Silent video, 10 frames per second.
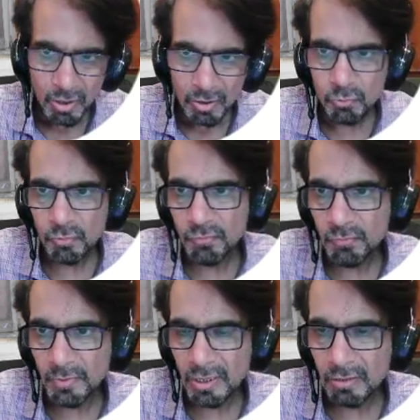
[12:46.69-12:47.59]
So if you
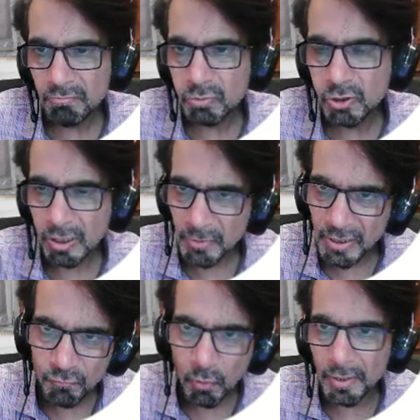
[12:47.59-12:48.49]
make a summary
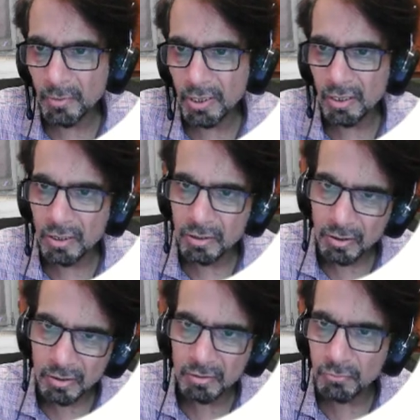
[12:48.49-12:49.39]
of quantum mechanics,
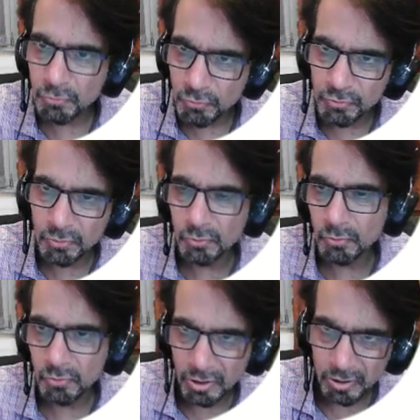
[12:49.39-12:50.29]
then you
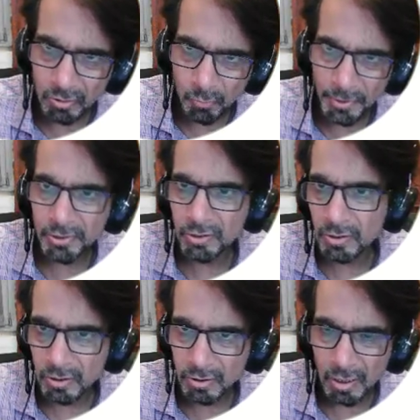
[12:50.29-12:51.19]
use
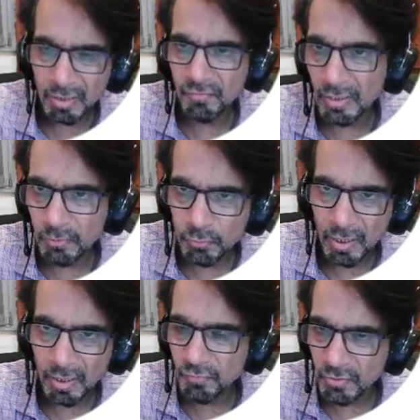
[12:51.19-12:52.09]
operators, eigenvalues,
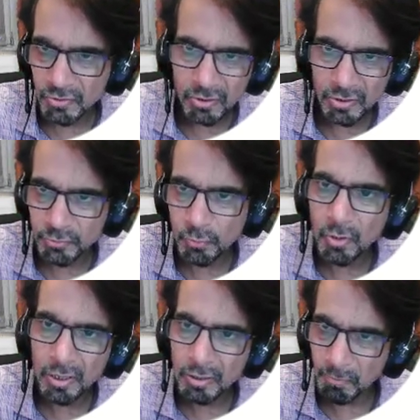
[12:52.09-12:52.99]
eigenfunctions, and so
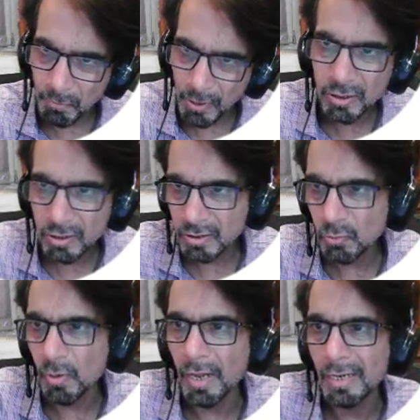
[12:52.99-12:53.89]
on, and plus
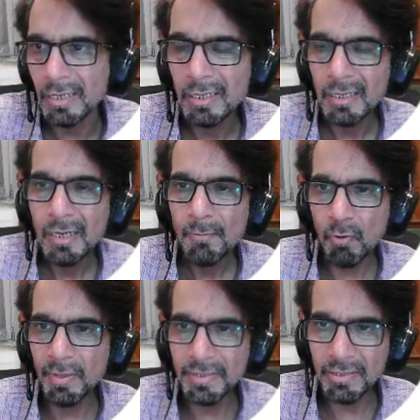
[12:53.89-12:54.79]
you add
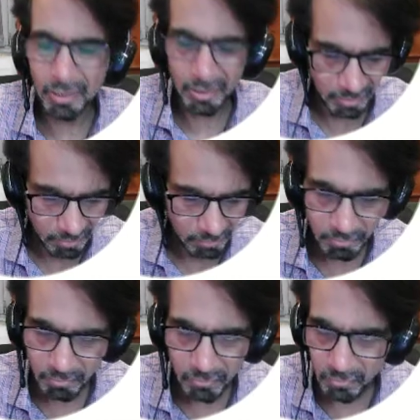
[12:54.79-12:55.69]
probability current.
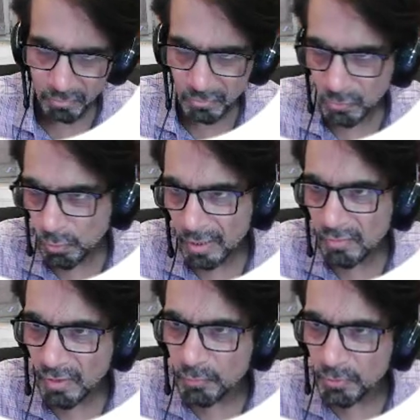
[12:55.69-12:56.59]
No
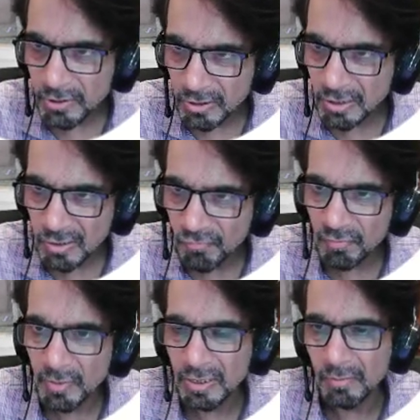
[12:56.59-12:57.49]
eigenvalue, it itself is
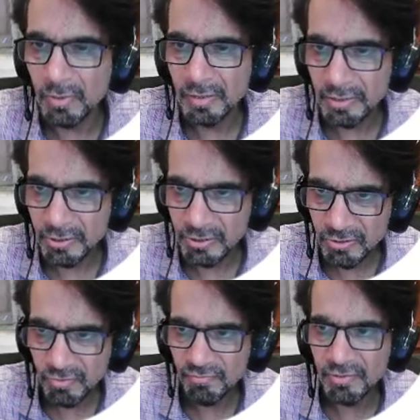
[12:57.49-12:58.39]
measurable, it's
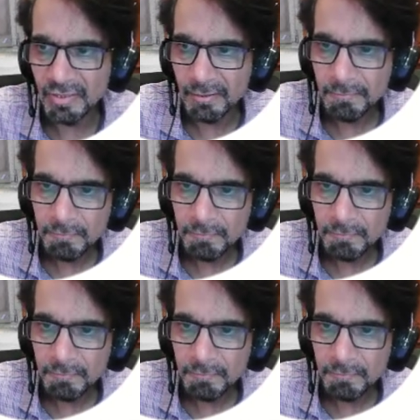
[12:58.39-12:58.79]
itself is real.